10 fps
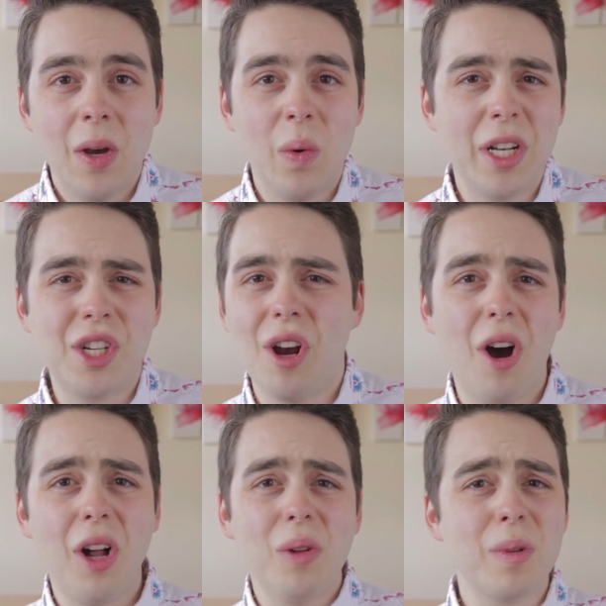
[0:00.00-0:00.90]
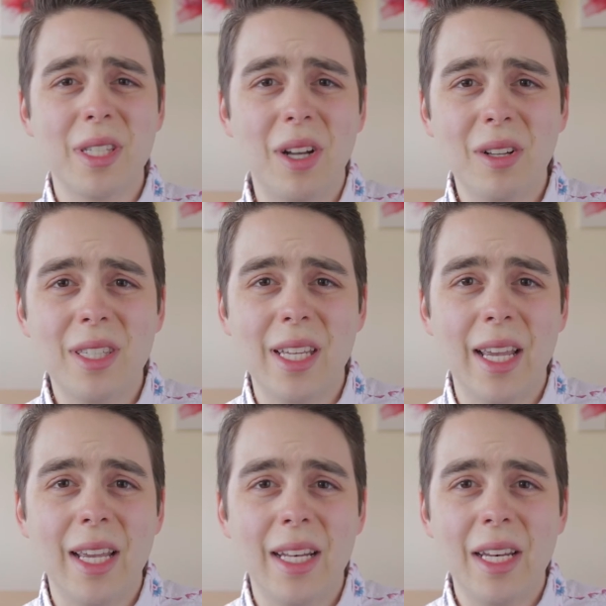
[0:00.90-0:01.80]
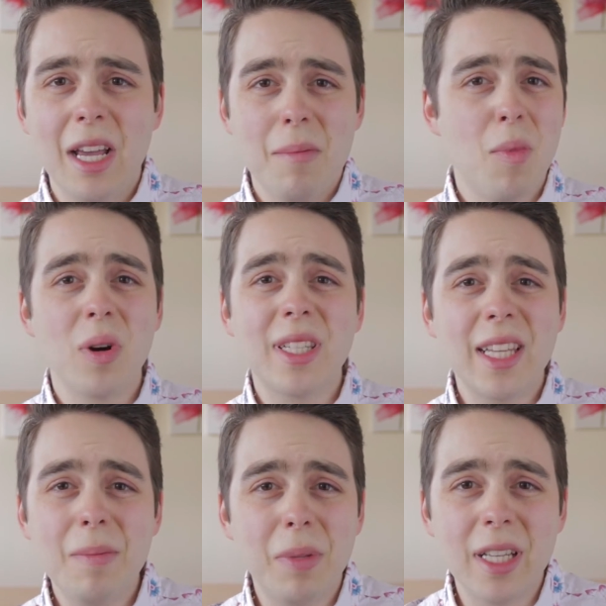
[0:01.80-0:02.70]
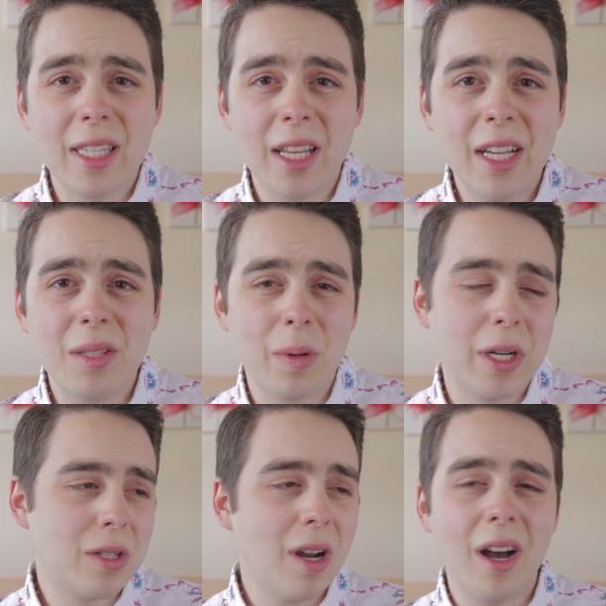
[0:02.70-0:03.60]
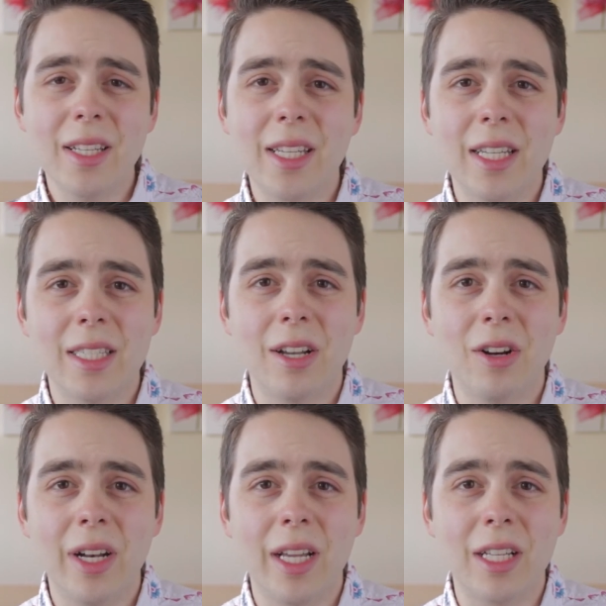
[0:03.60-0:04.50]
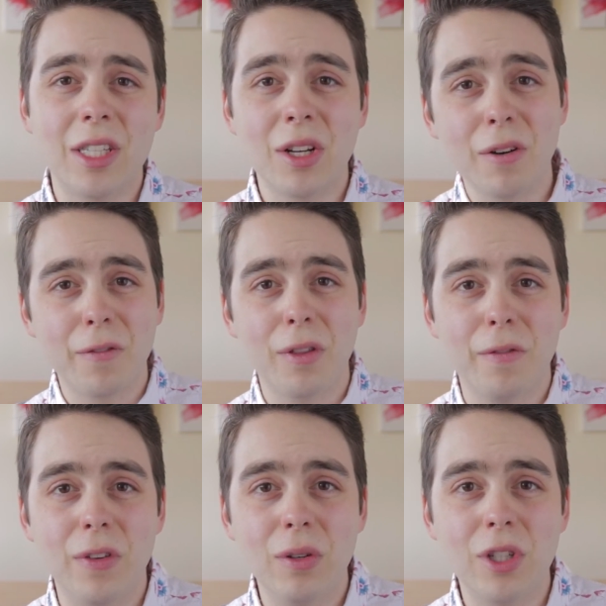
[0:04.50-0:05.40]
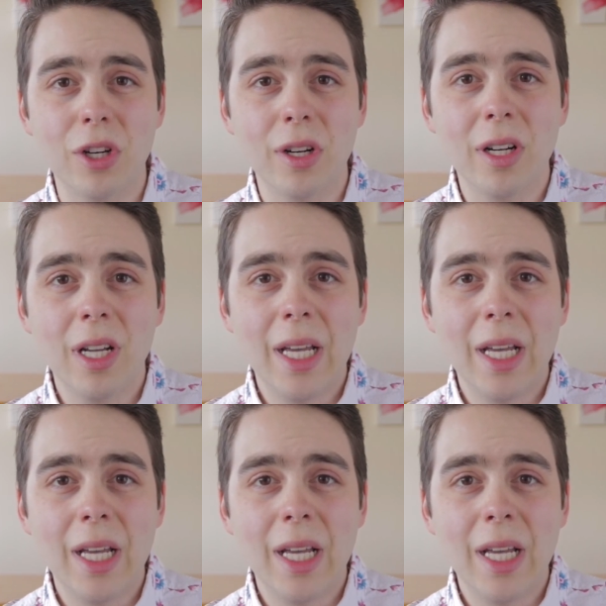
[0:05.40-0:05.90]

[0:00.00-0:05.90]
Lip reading: which all results in more sleepless nights where you're tossing and turning concerned for the future.